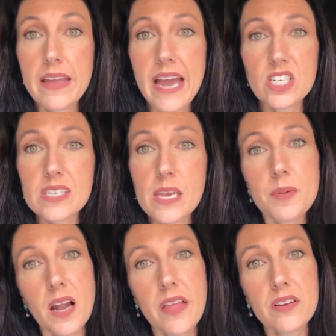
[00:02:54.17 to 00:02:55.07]
and just
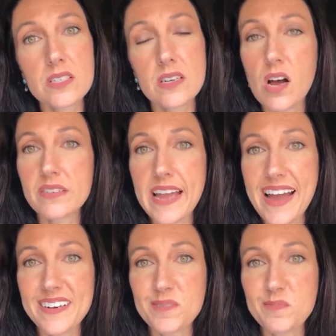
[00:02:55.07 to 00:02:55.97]
keep it on there as an all-day
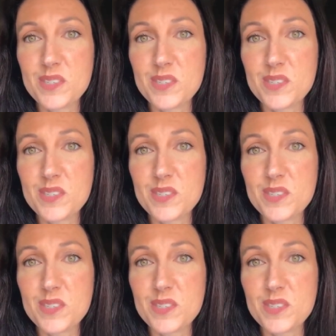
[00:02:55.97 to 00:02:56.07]
item.